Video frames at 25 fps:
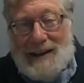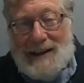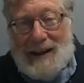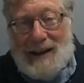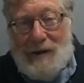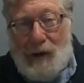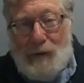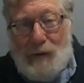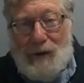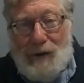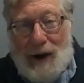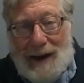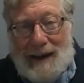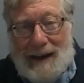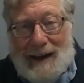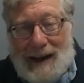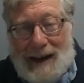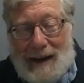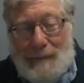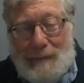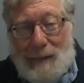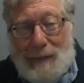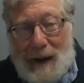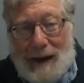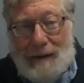they were really
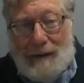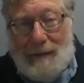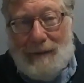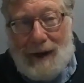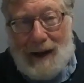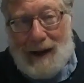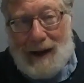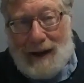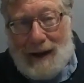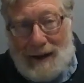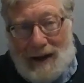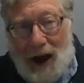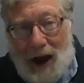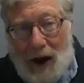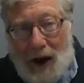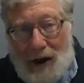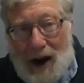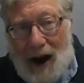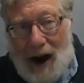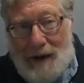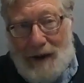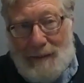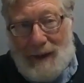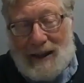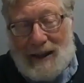keeping
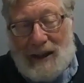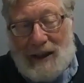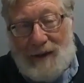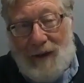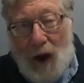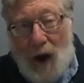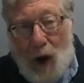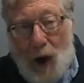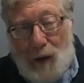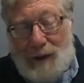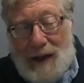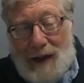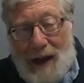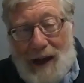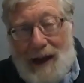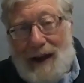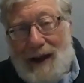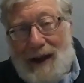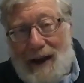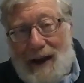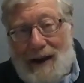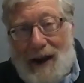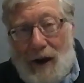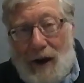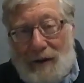Taryag mitzvot
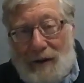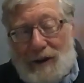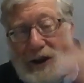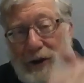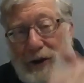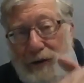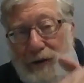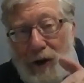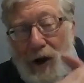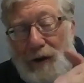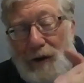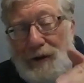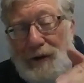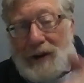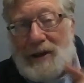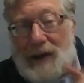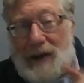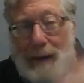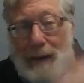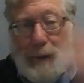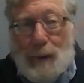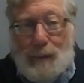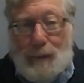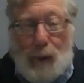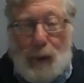in Eretz Yisrael. The
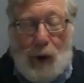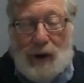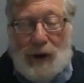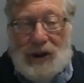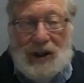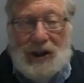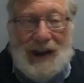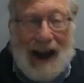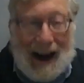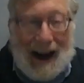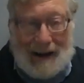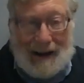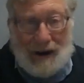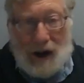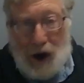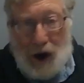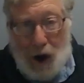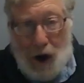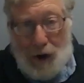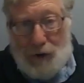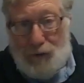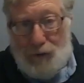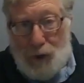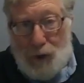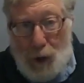double portion had to go
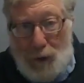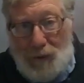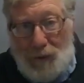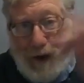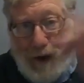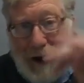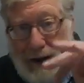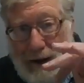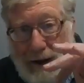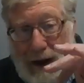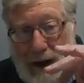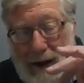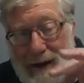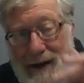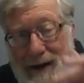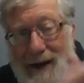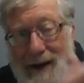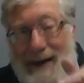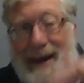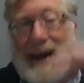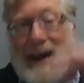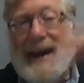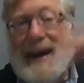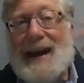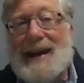to Reuven. You
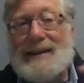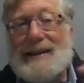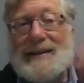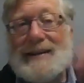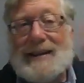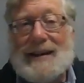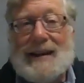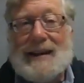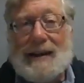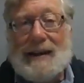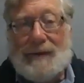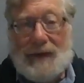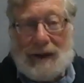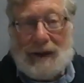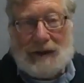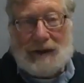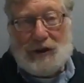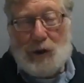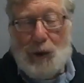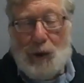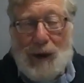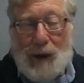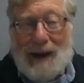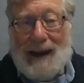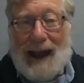can't give it
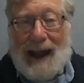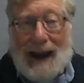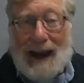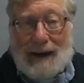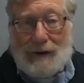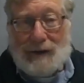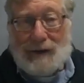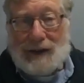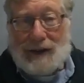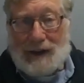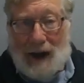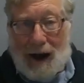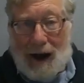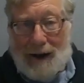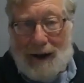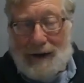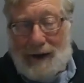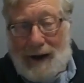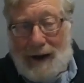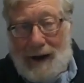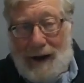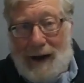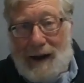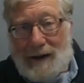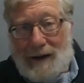to a later
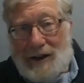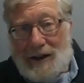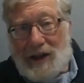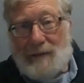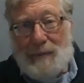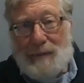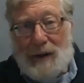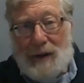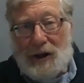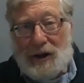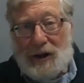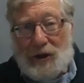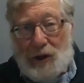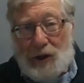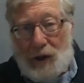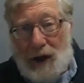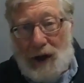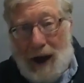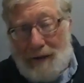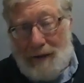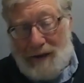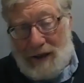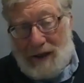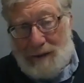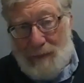son just because you
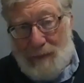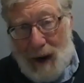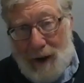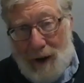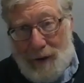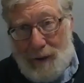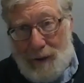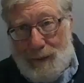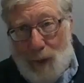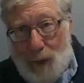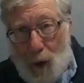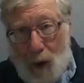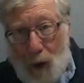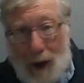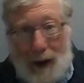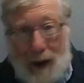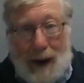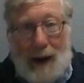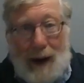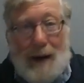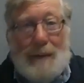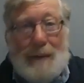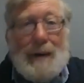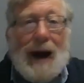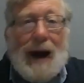love his mother more.
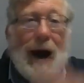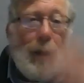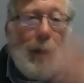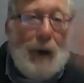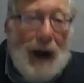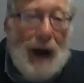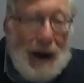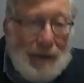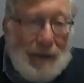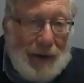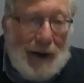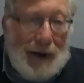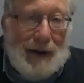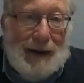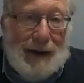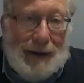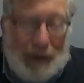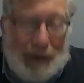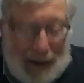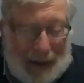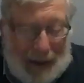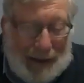However, he